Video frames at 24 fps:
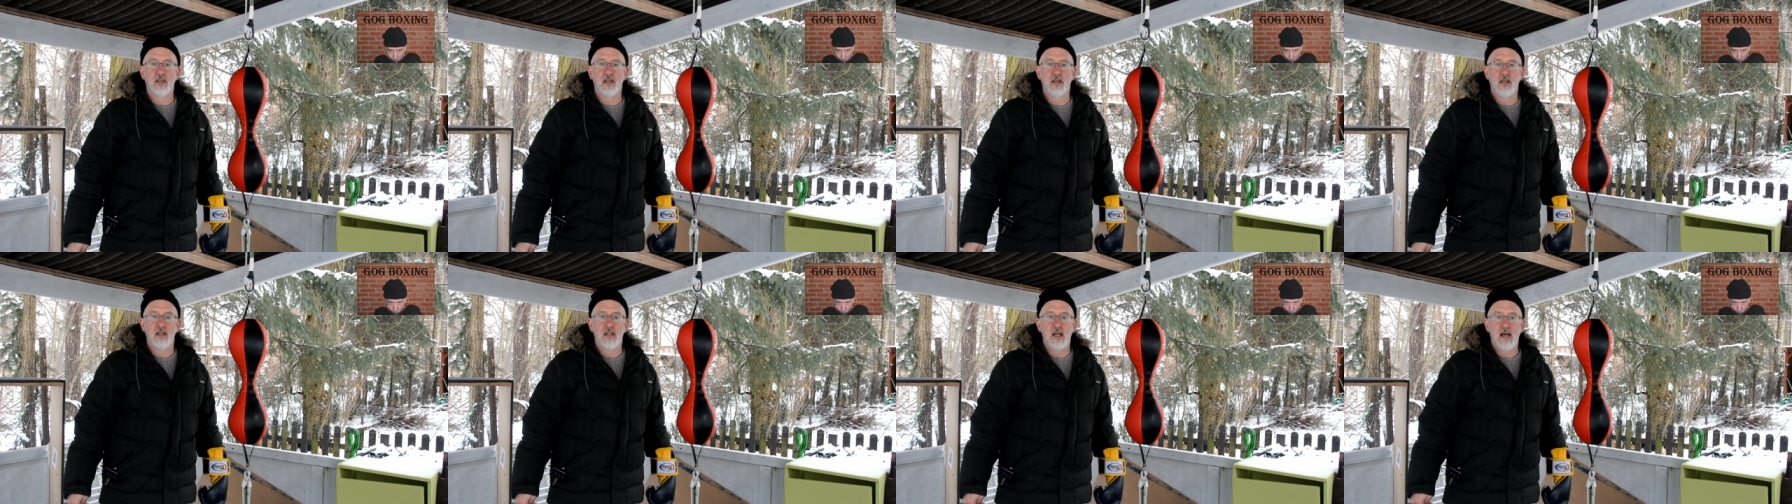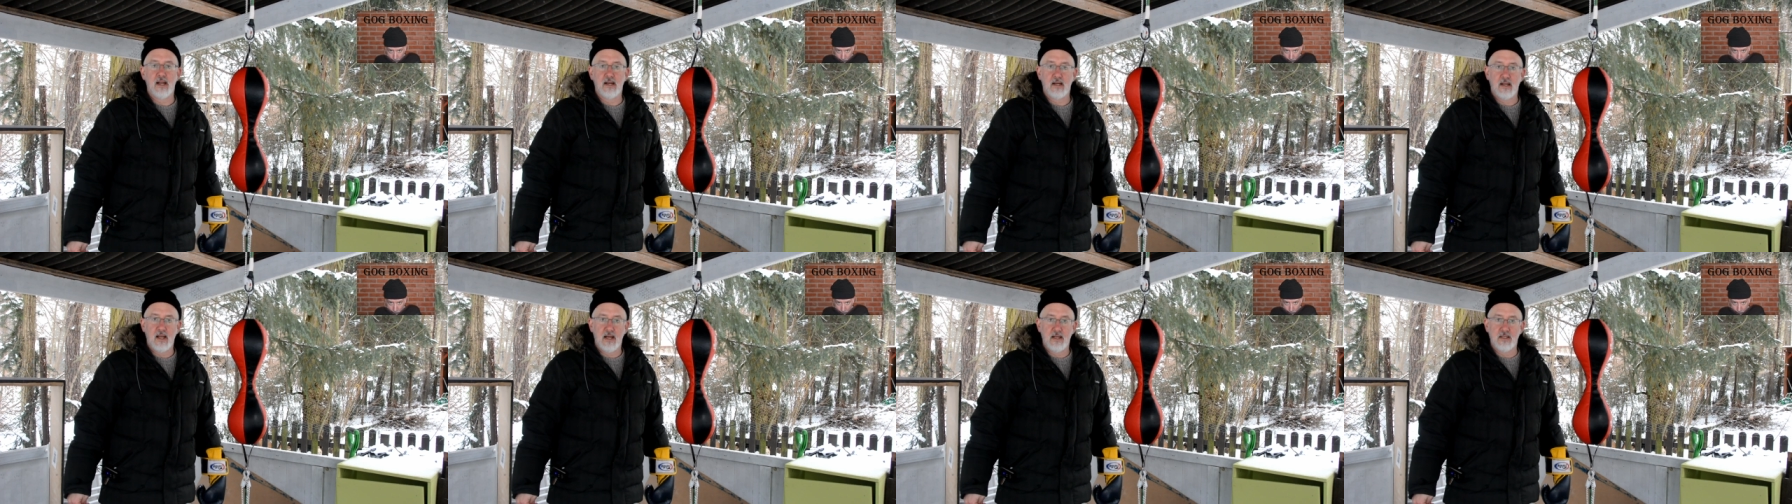that a
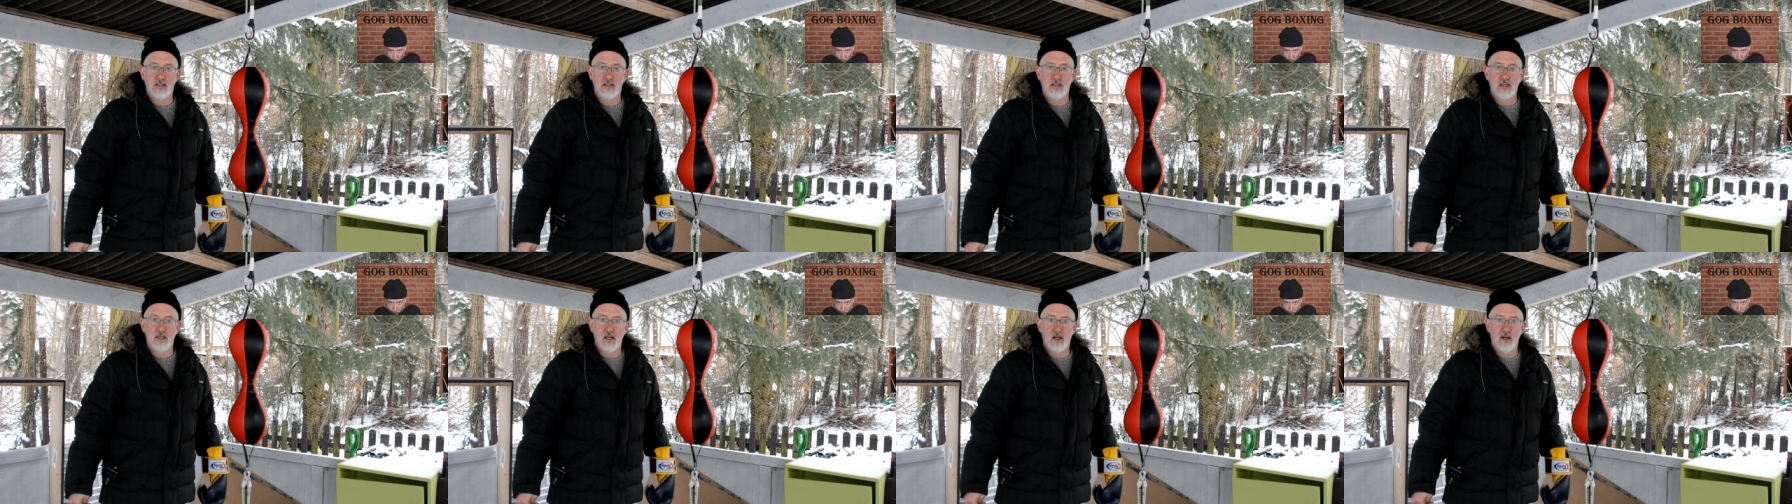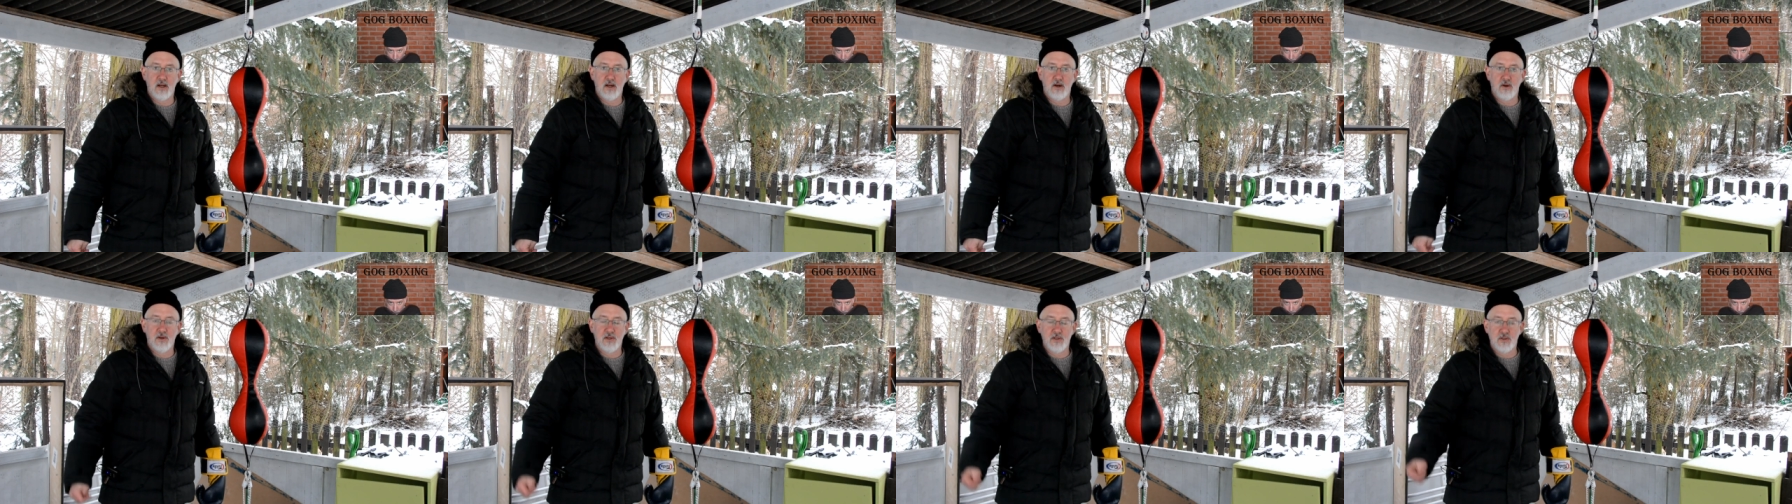lot of guys
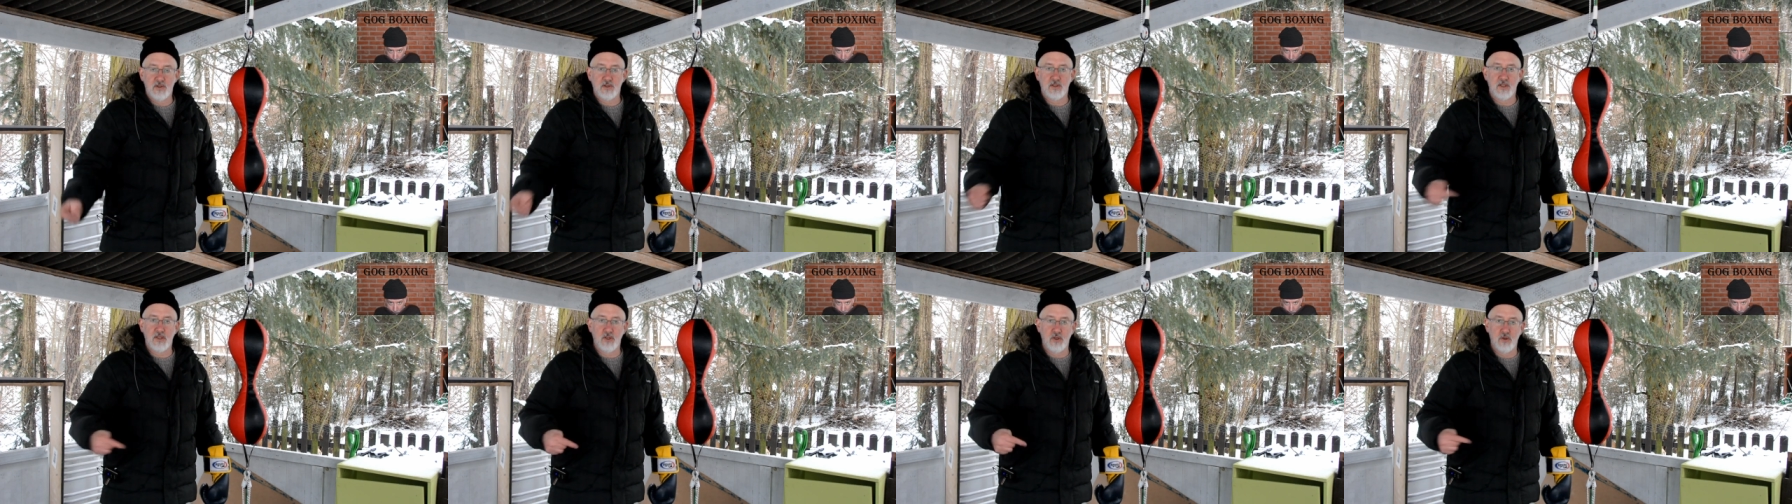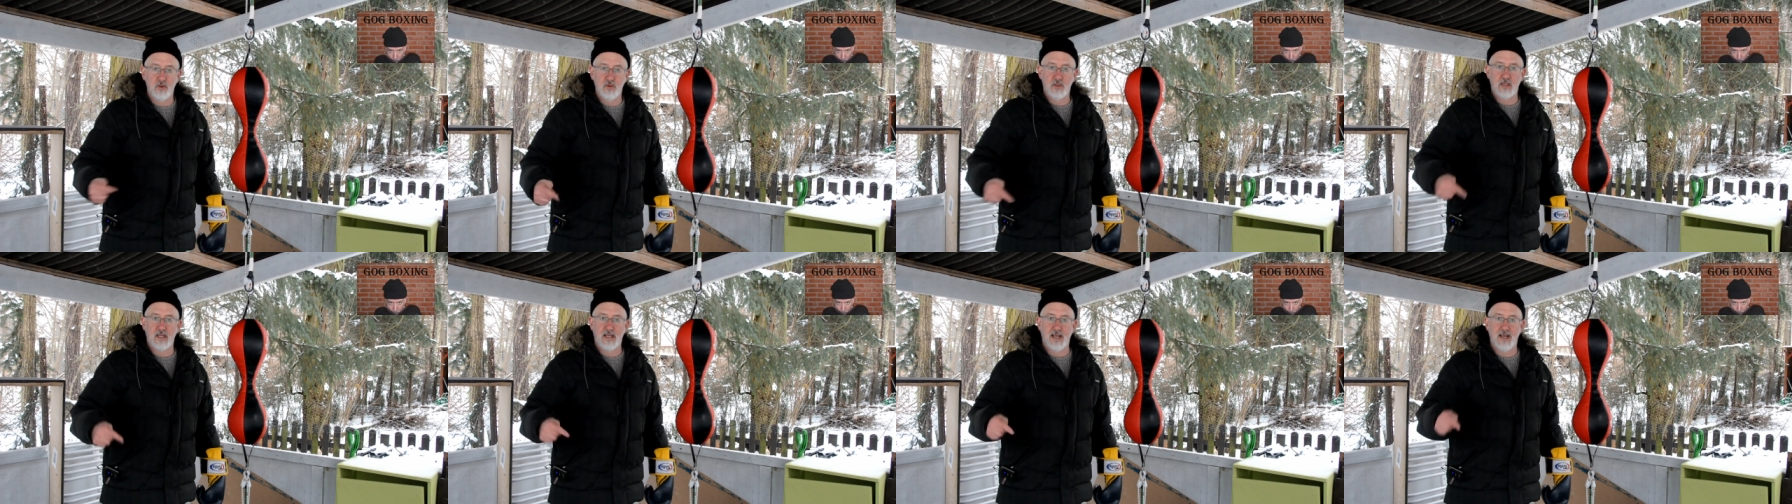are interested in
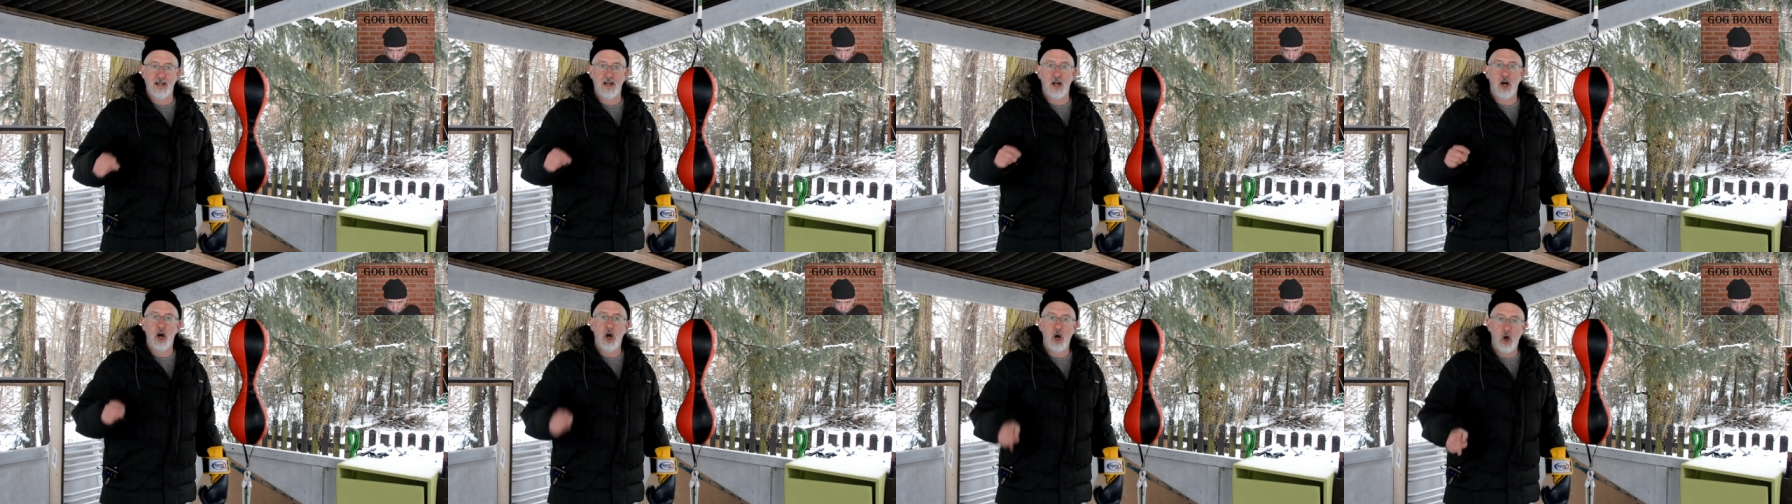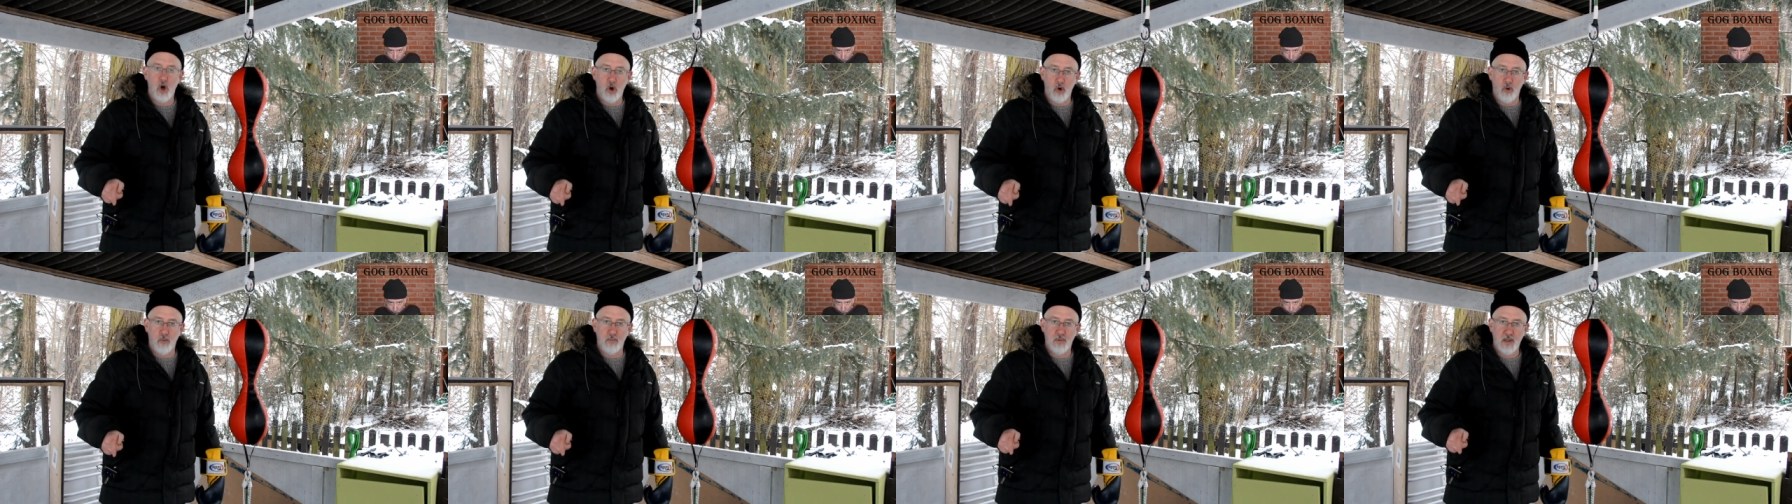using at
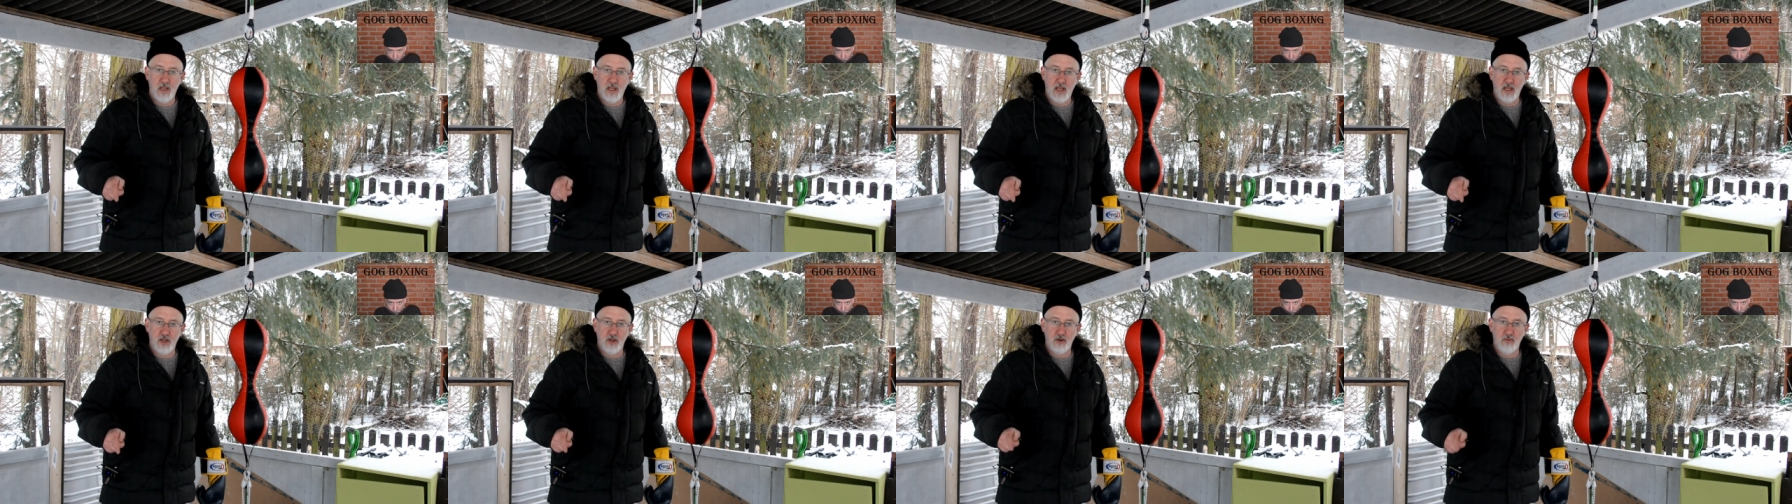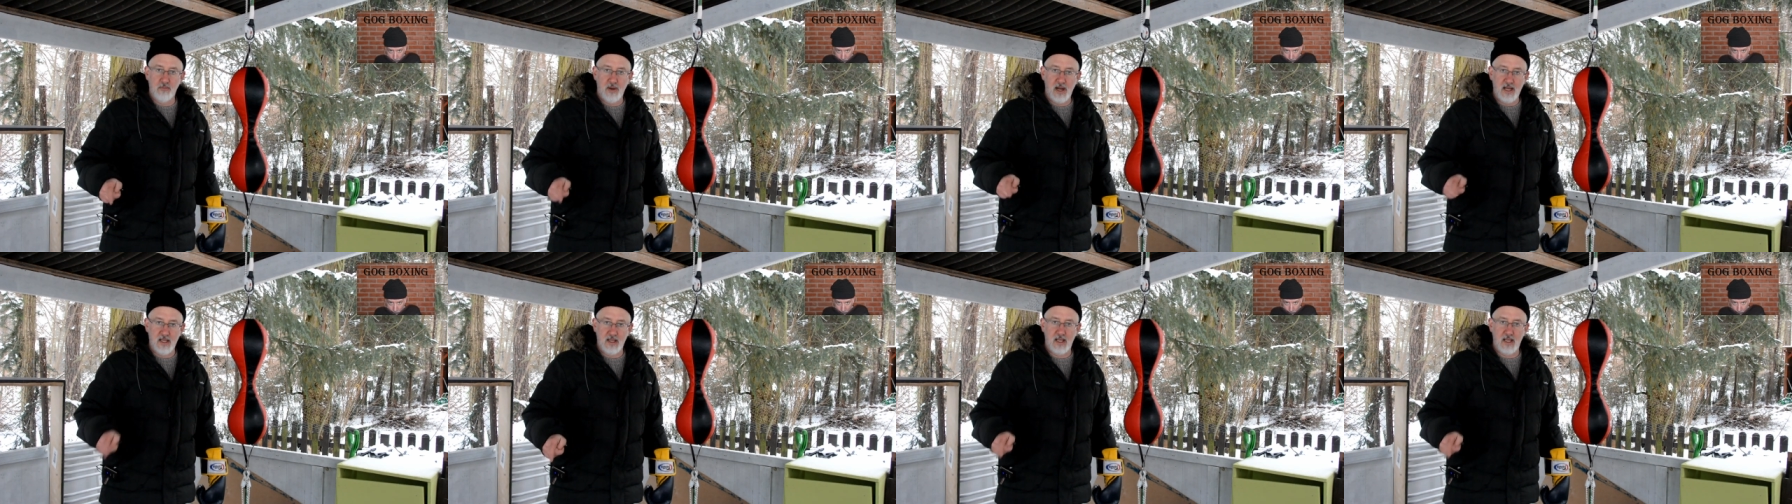home. And you
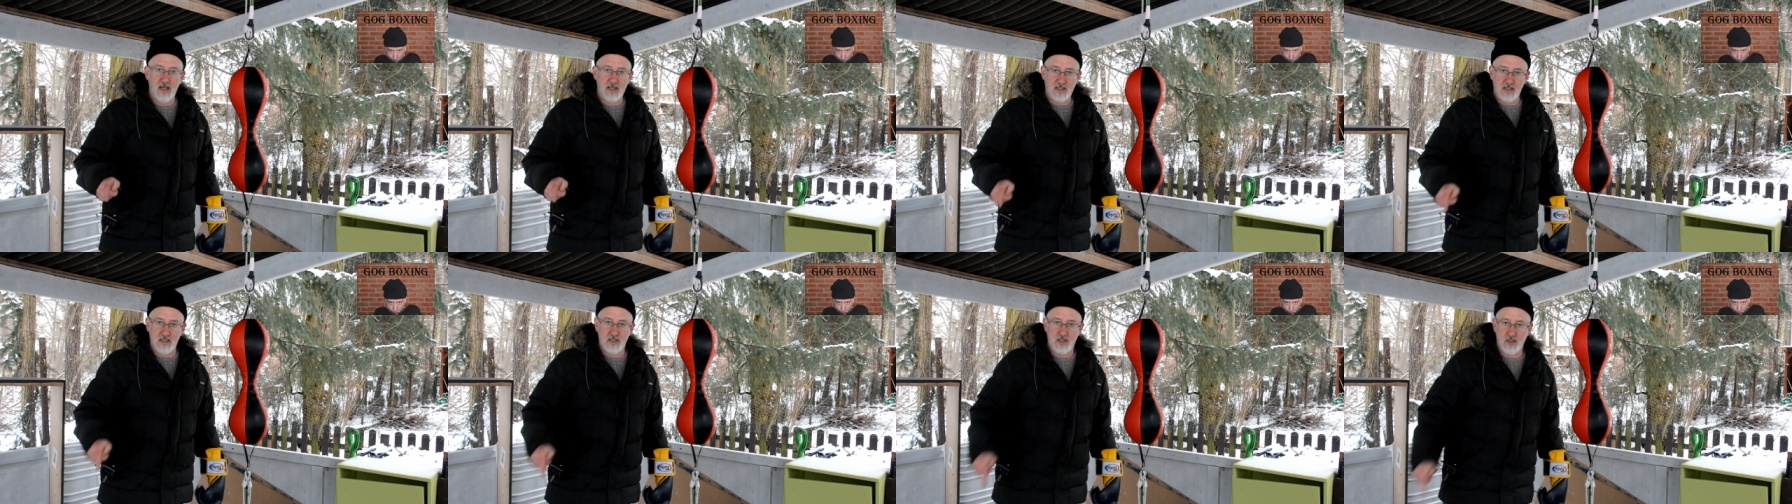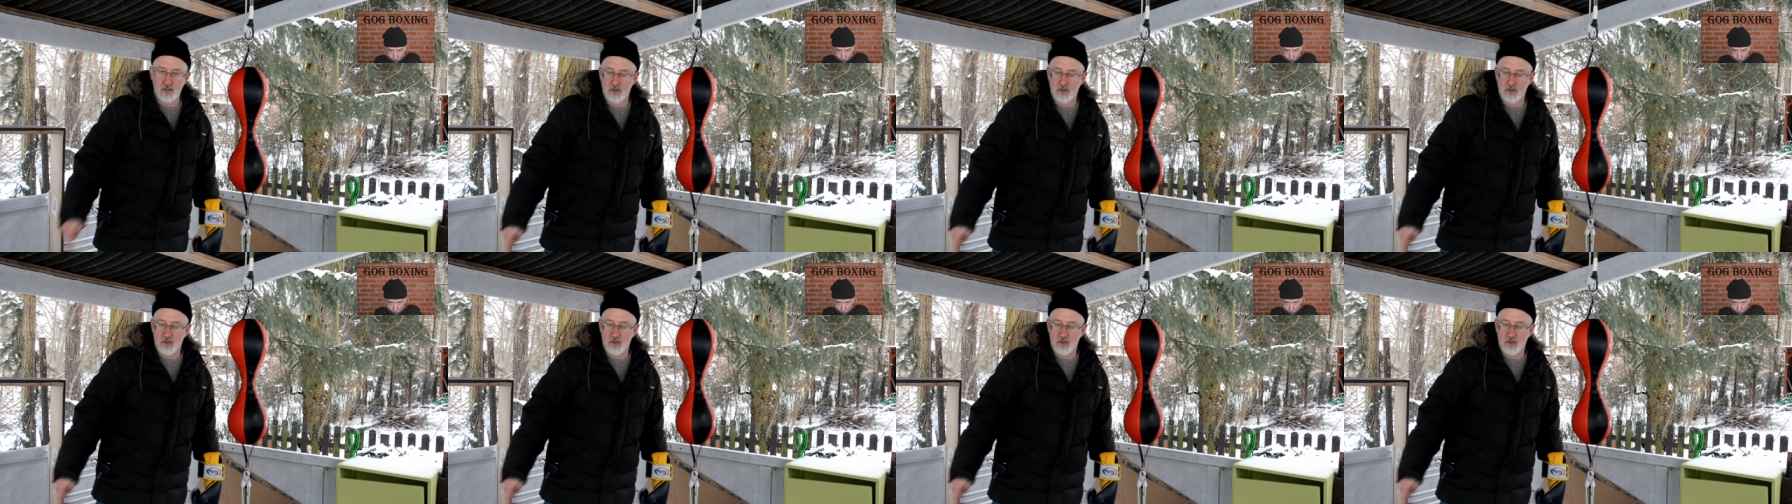might like this